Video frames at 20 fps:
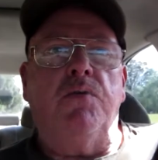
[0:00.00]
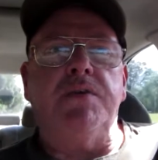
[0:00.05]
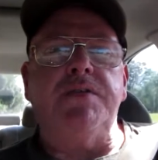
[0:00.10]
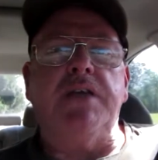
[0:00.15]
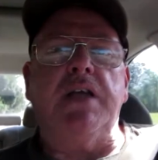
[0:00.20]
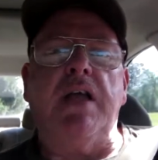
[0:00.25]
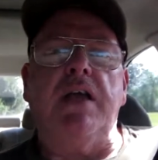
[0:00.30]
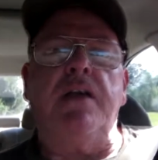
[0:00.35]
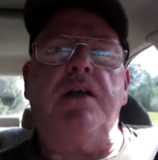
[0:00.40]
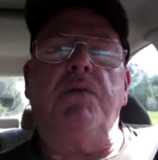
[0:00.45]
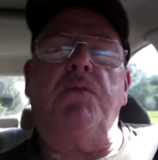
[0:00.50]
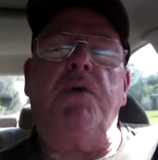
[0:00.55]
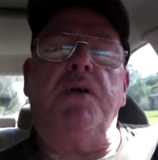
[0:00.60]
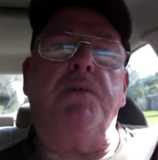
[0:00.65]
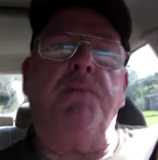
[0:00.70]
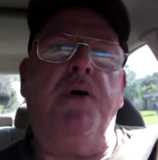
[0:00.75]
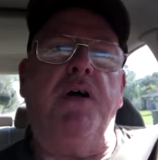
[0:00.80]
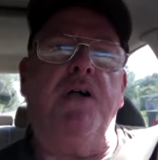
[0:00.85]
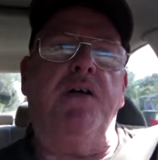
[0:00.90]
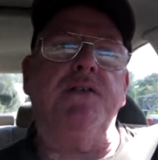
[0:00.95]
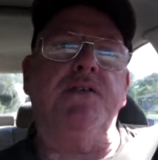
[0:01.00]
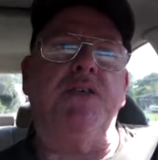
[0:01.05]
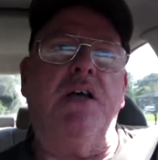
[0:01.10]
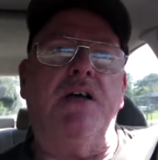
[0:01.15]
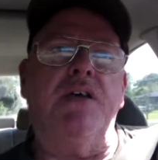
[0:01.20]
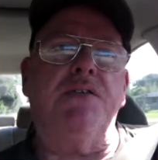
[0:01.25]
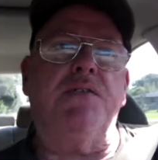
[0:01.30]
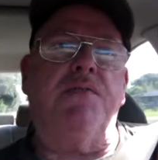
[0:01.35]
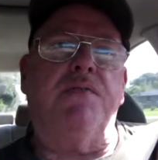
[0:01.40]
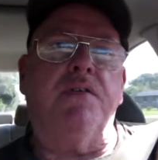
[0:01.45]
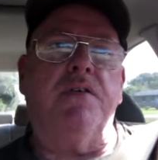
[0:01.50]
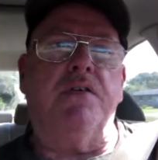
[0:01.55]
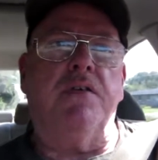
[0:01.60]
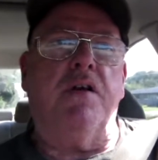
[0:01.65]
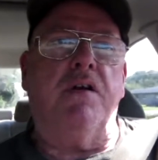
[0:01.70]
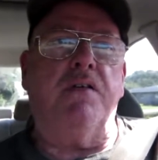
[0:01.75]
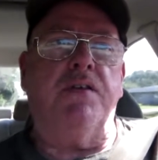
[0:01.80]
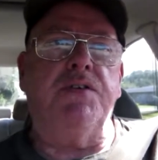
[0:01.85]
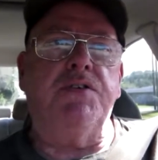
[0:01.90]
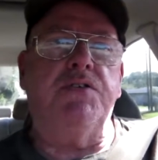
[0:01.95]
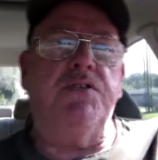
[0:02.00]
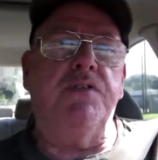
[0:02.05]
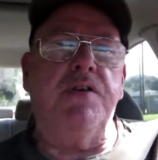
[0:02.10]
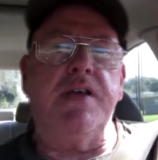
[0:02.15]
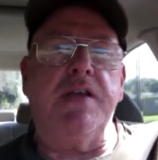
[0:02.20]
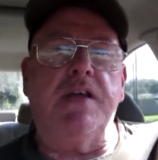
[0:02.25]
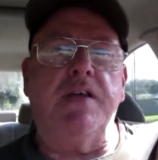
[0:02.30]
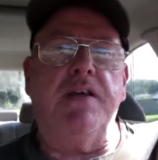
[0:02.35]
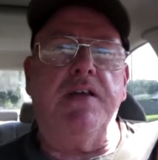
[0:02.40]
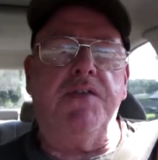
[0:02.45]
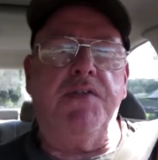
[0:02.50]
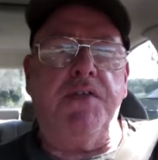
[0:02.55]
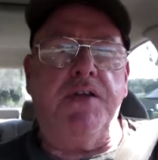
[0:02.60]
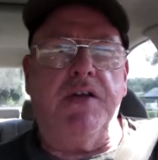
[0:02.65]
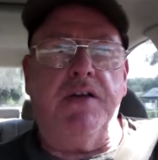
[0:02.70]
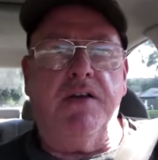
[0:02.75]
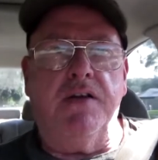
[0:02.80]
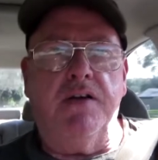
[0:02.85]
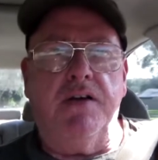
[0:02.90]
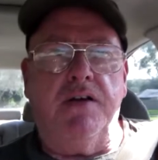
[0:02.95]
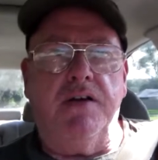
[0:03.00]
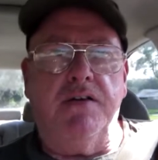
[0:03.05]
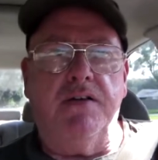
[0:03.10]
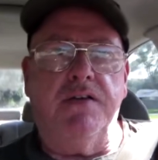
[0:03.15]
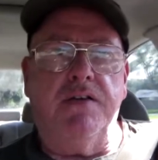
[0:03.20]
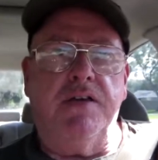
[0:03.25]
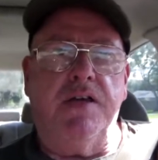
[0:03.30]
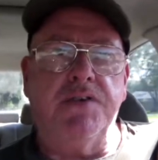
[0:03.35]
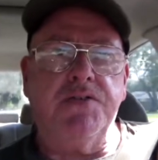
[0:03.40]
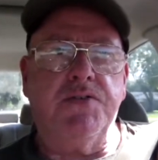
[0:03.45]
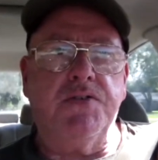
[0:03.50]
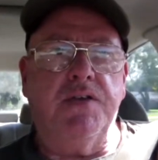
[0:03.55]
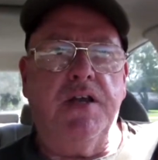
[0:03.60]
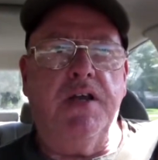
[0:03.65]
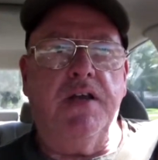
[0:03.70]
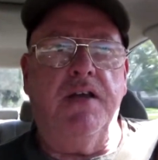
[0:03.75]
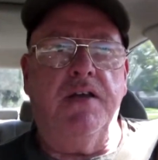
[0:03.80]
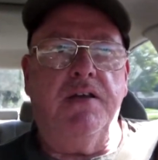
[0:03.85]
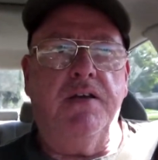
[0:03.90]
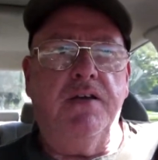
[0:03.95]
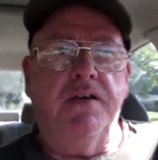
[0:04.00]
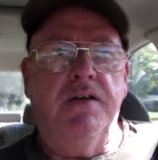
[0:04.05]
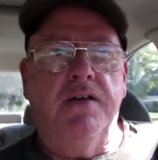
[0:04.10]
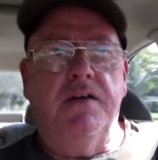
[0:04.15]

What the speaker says: once again, I want to apologize for hardly shooting anything yesterday.